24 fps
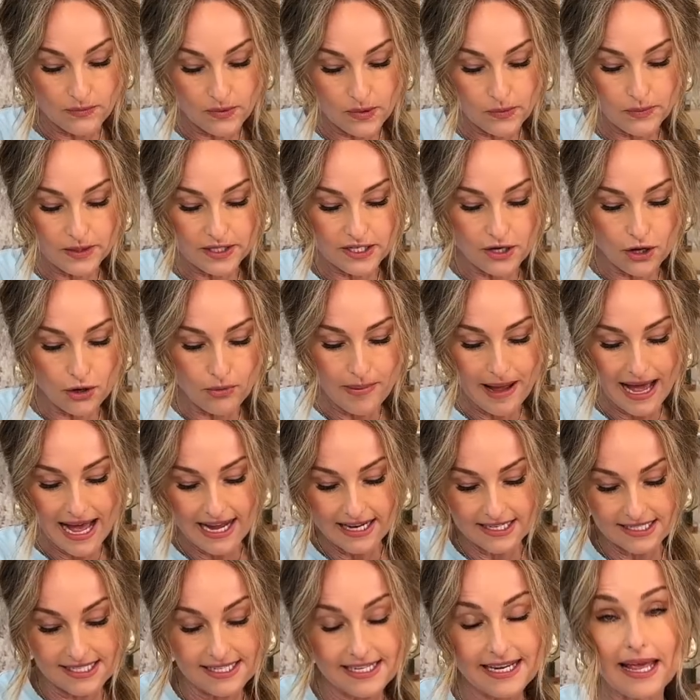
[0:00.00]
we would go
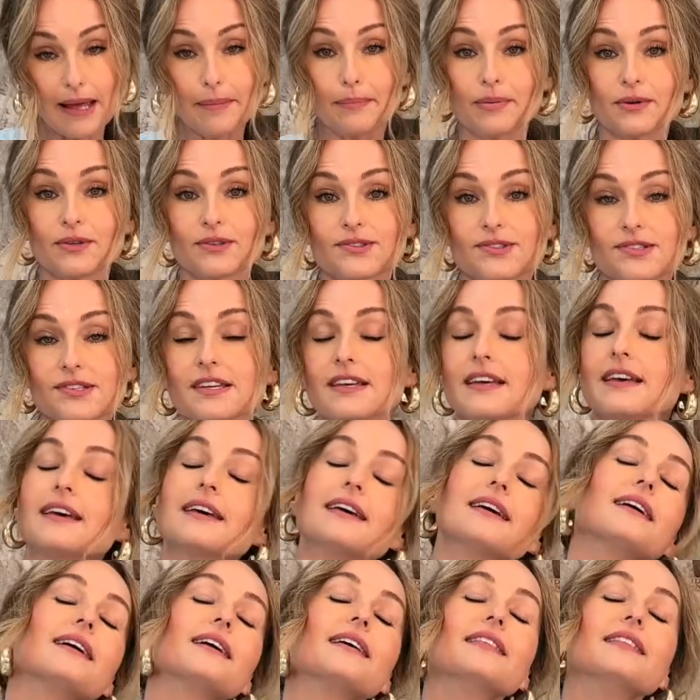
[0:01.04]
back to Naples,
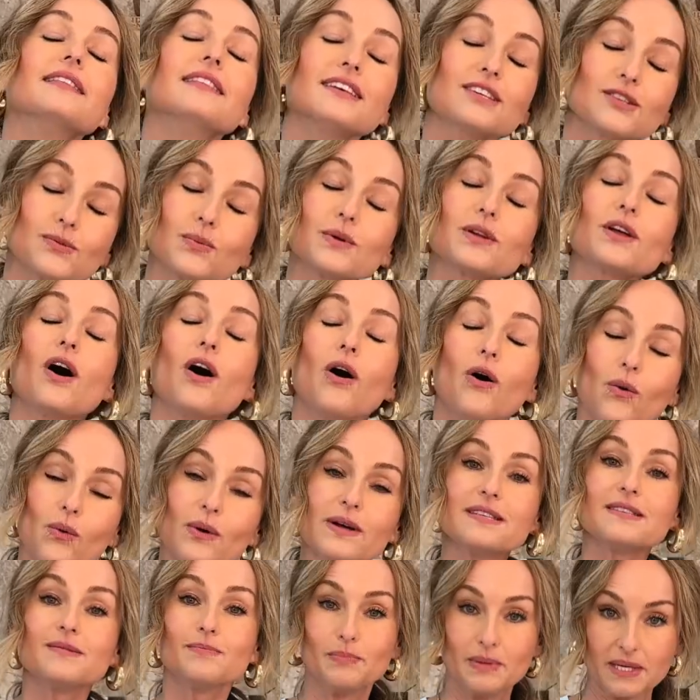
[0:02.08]
this would
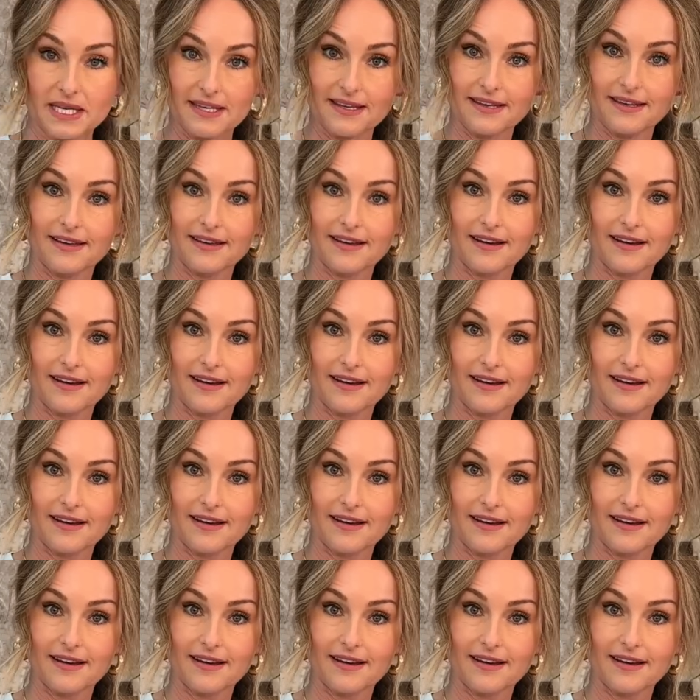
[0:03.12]
always be